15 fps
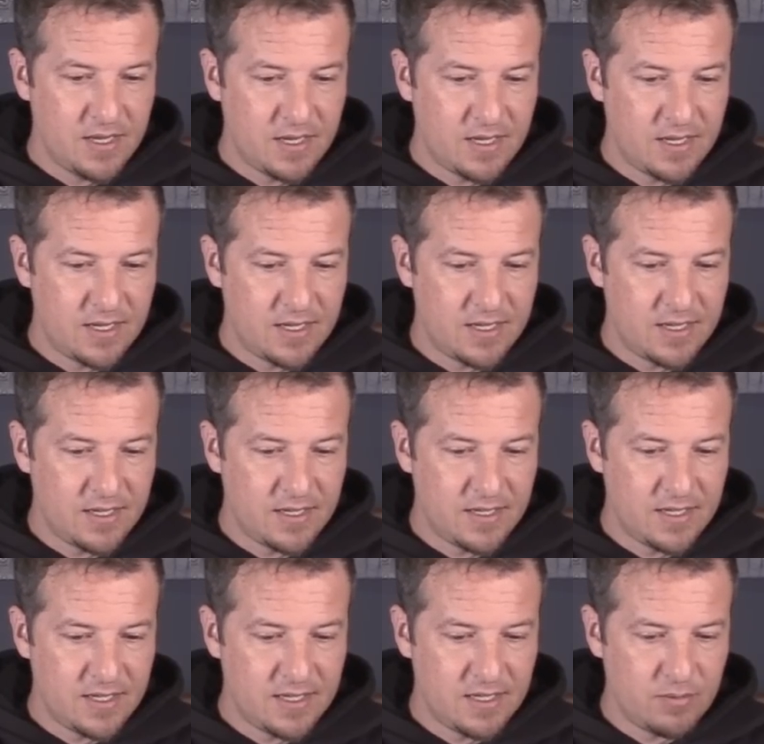
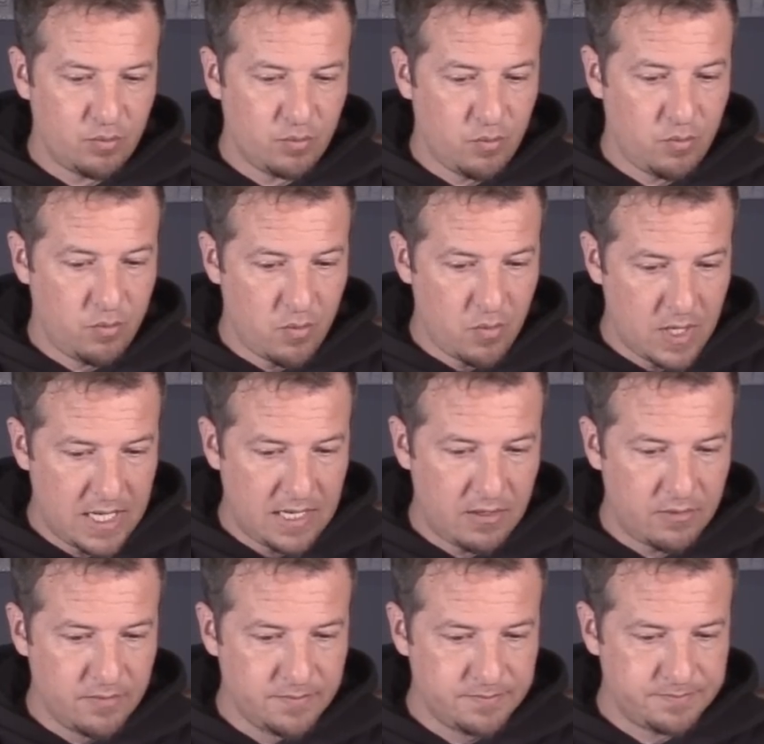Uh,
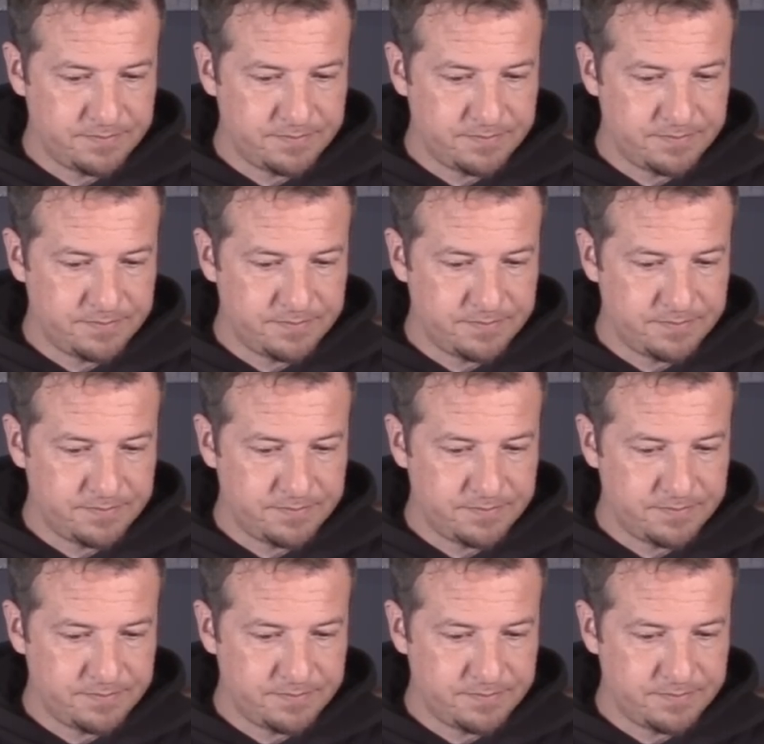wow.